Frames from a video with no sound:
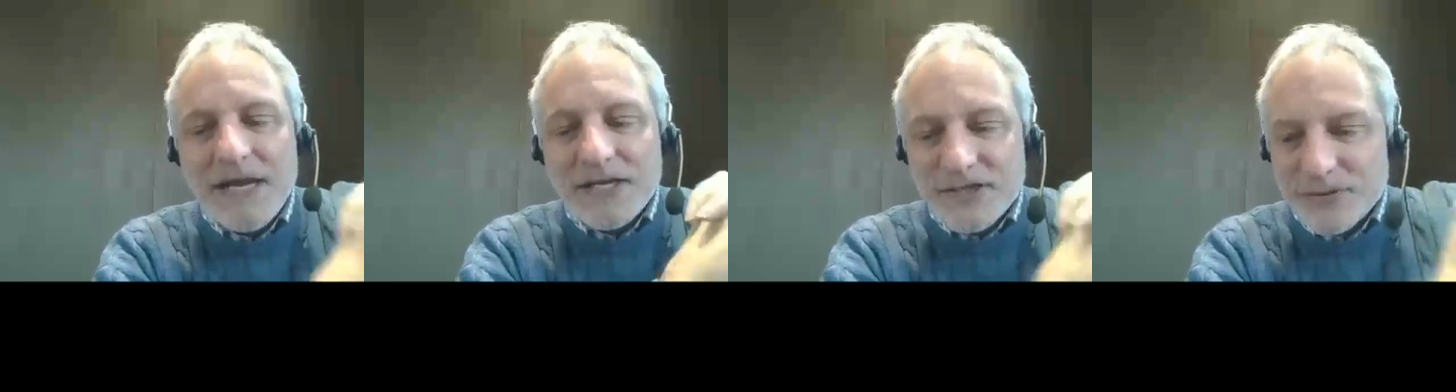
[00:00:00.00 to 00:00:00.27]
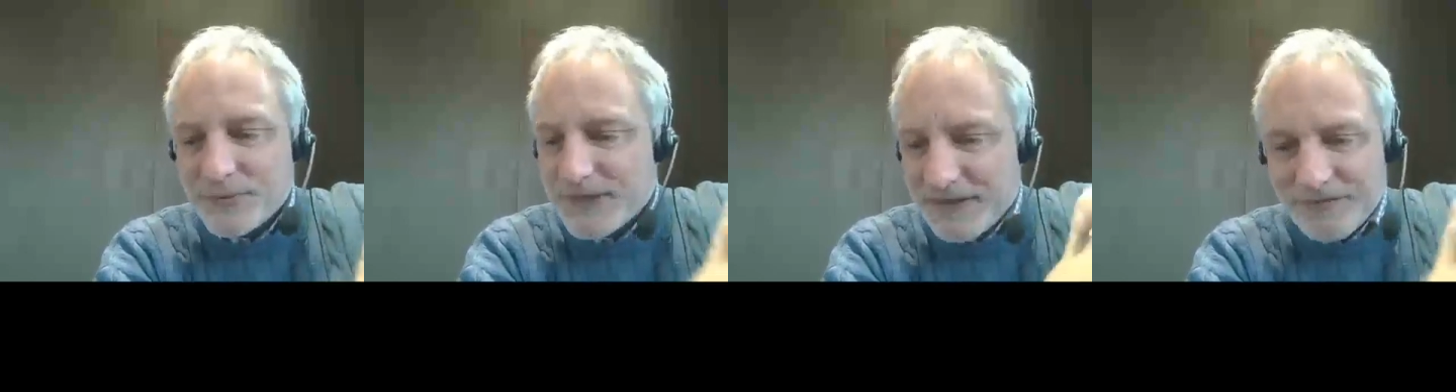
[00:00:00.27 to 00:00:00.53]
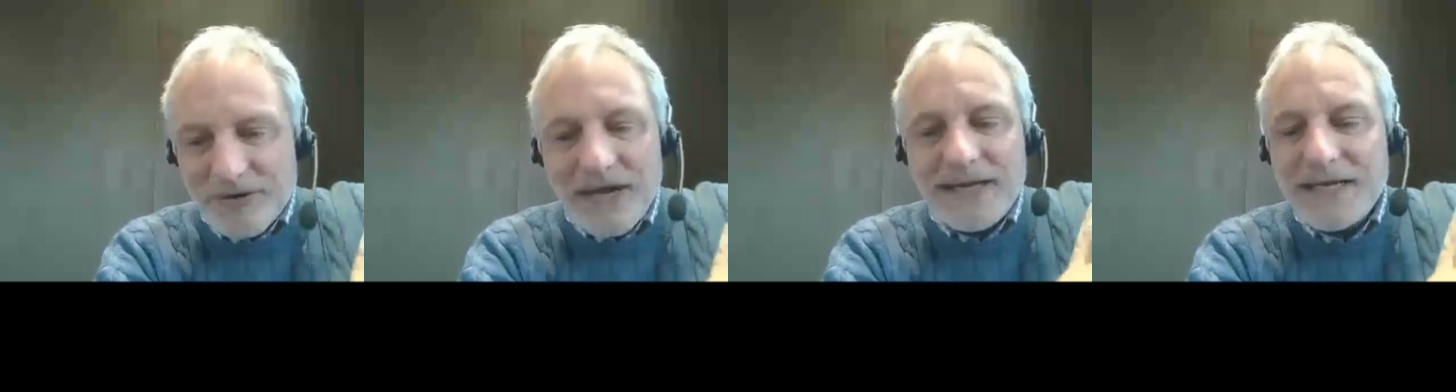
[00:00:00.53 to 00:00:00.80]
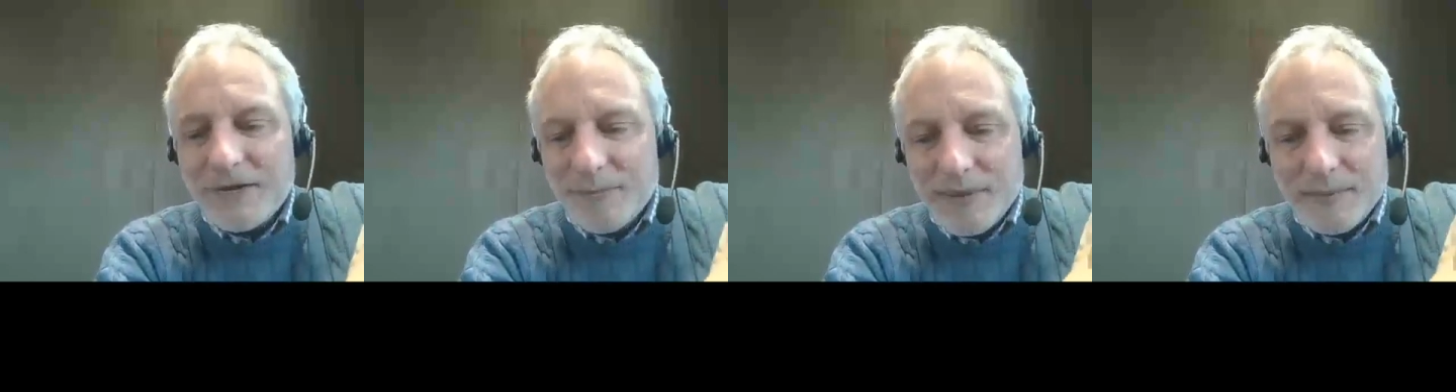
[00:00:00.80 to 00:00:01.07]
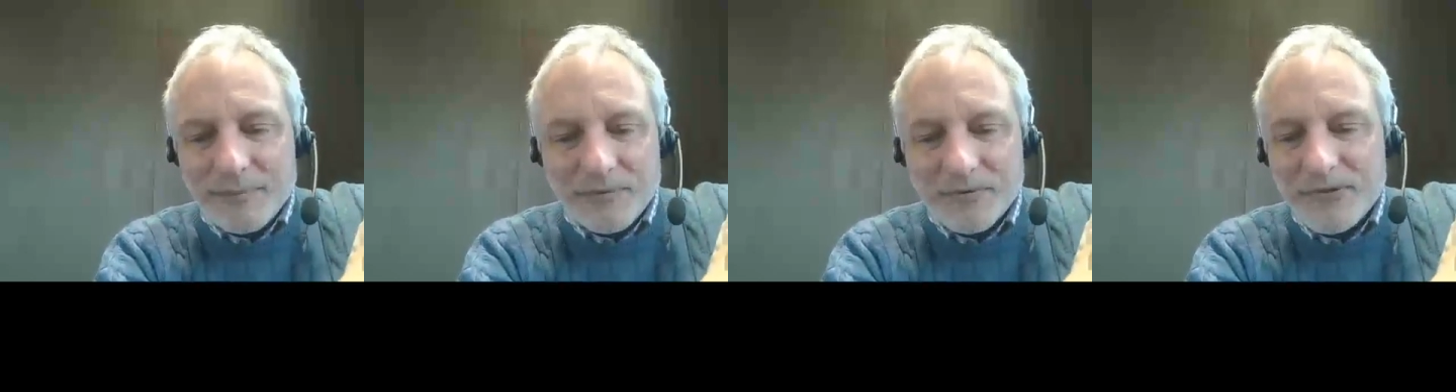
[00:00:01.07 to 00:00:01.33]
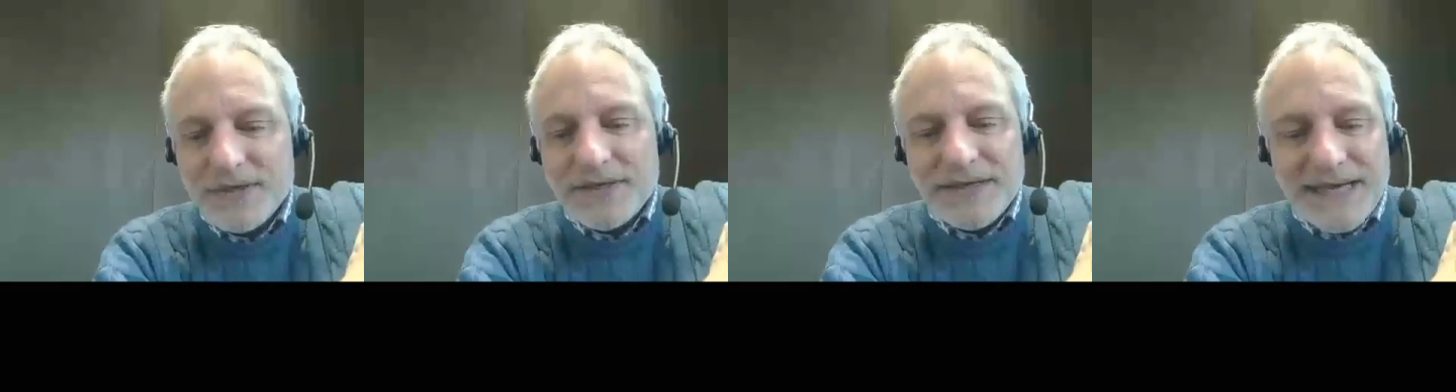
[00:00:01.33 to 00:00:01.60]
So whenever I hear
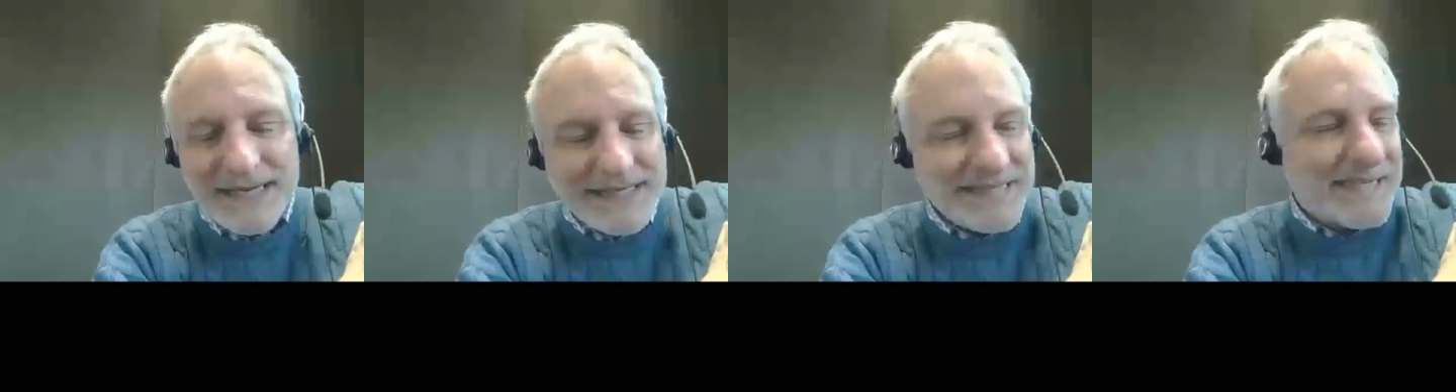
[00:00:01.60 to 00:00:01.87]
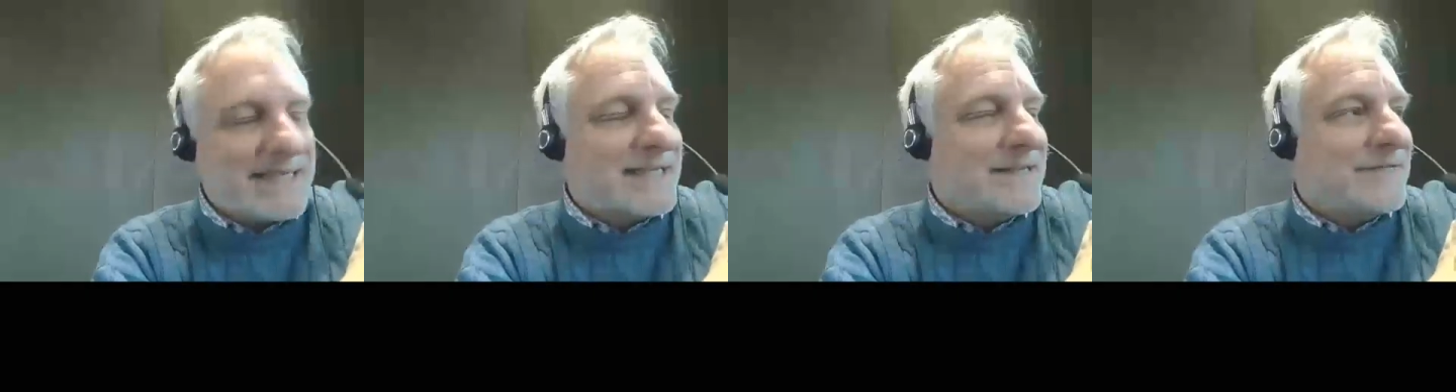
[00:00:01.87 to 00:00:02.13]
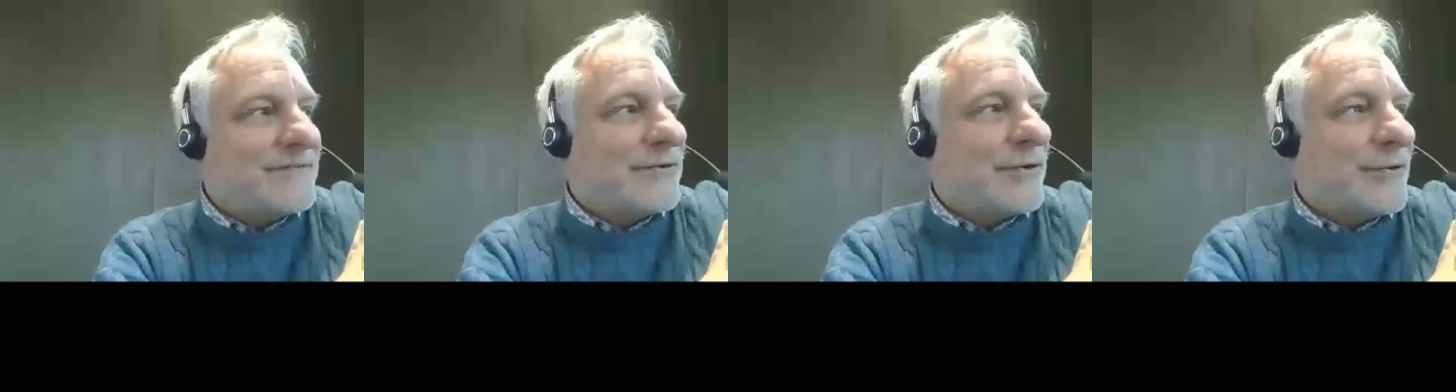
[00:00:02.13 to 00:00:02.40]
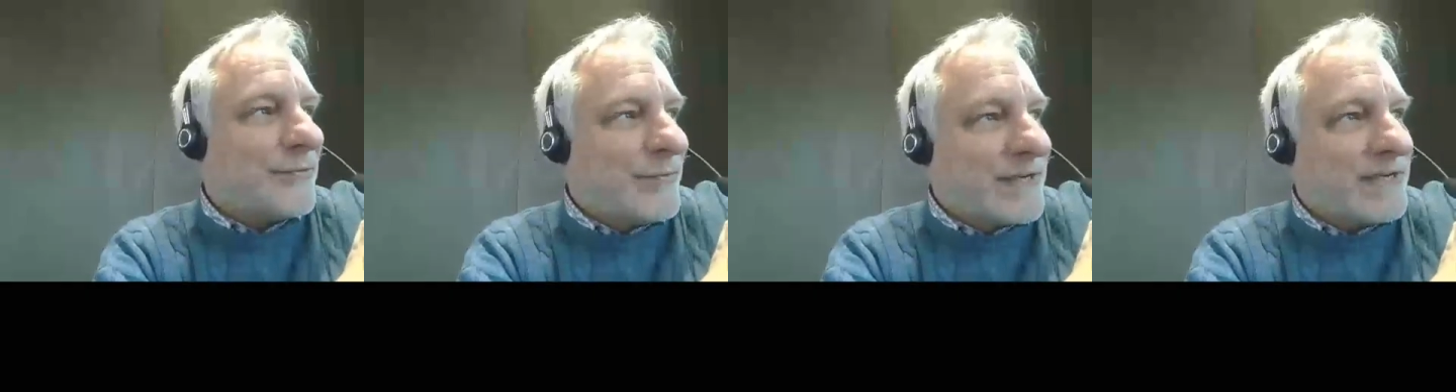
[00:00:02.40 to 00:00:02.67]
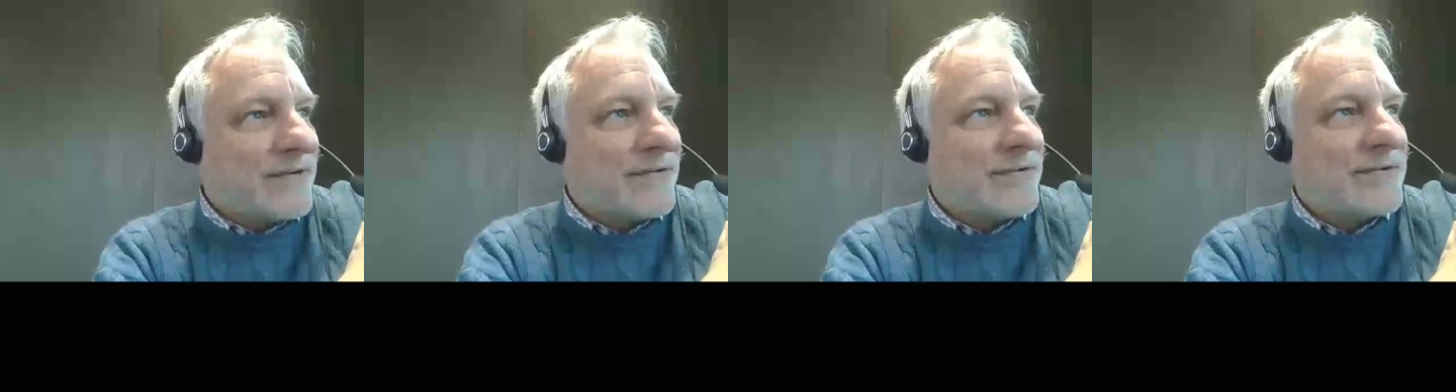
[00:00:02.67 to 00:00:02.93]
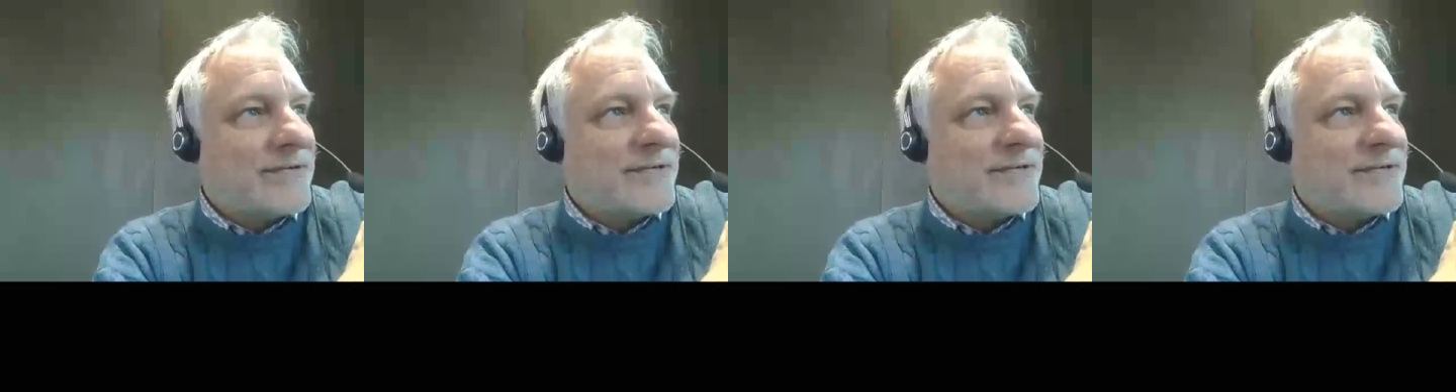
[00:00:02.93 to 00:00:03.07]
people, executives or whatever,